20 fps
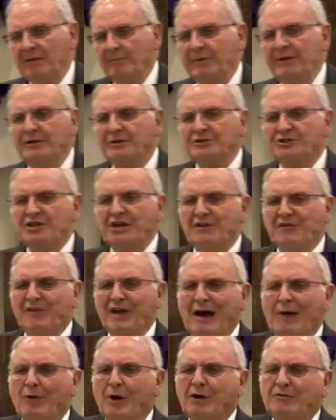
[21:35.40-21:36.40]
Peter said,
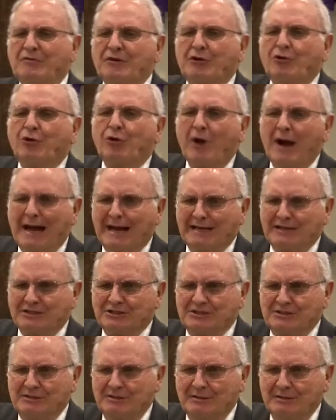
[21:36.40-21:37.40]
Thou art the
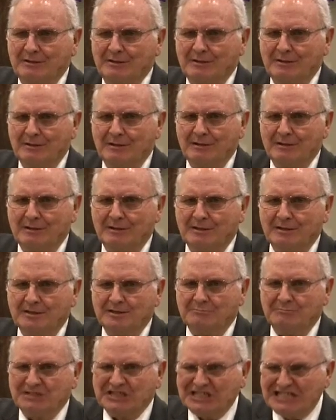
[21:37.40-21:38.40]
Christ,
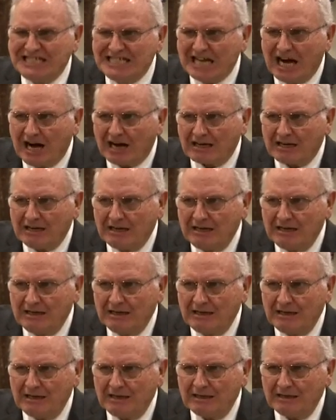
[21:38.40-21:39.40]
Messiah.
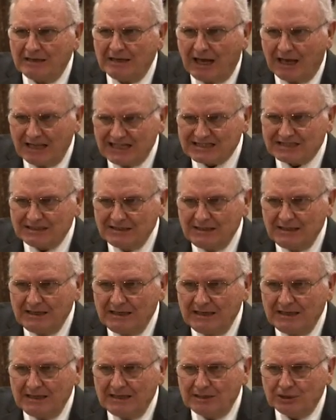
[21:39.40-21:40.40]
Now listen,
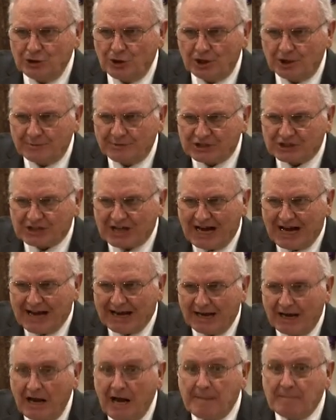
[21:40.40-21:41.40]
you're the
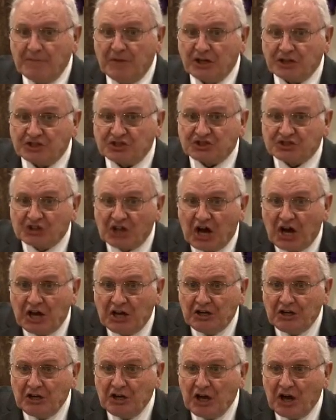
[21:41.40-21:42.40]
Messiah, the
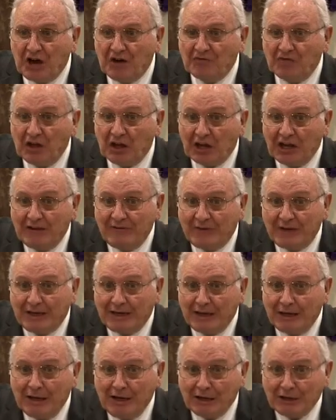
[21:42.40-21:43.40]
Son of the
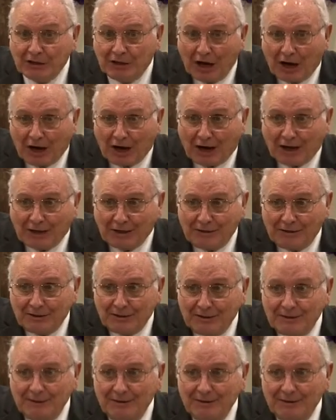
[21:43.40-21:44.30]
living God.